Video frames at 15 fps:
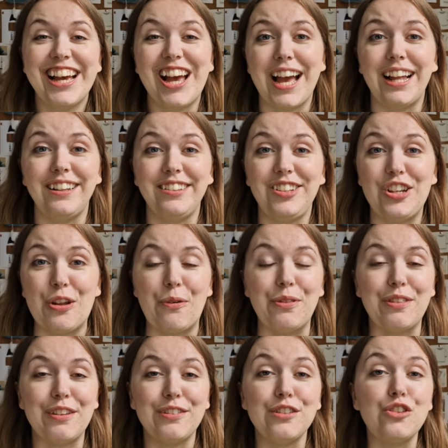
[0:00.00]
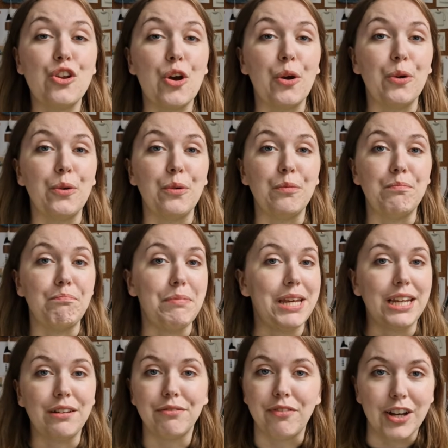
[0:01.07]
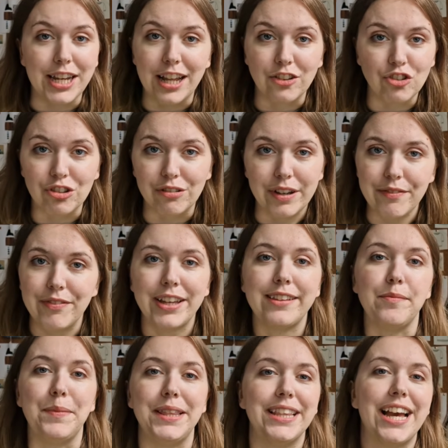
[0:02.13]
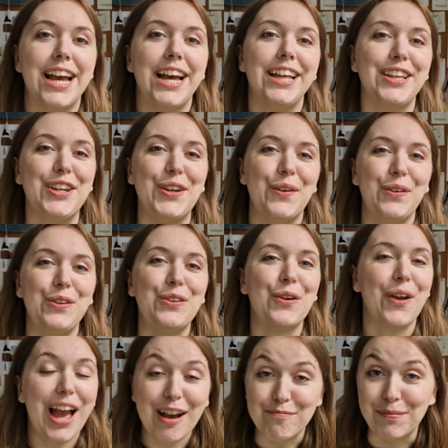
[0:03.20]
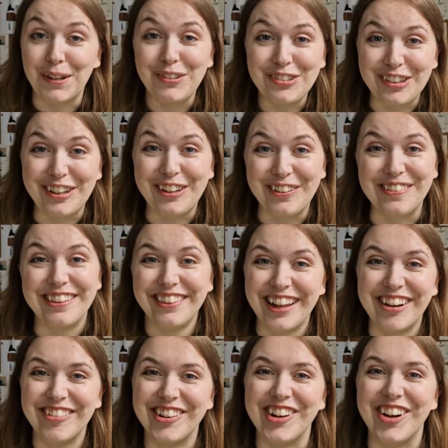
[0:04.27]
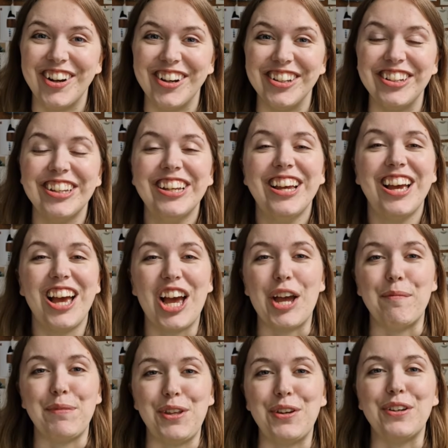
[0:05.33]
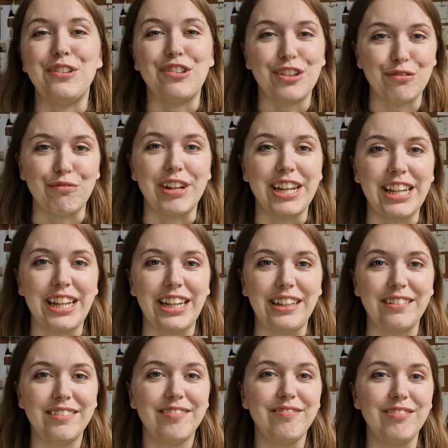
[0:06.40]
And, there's no big financial investment there. You don't have much to lose in that regard. You can just really,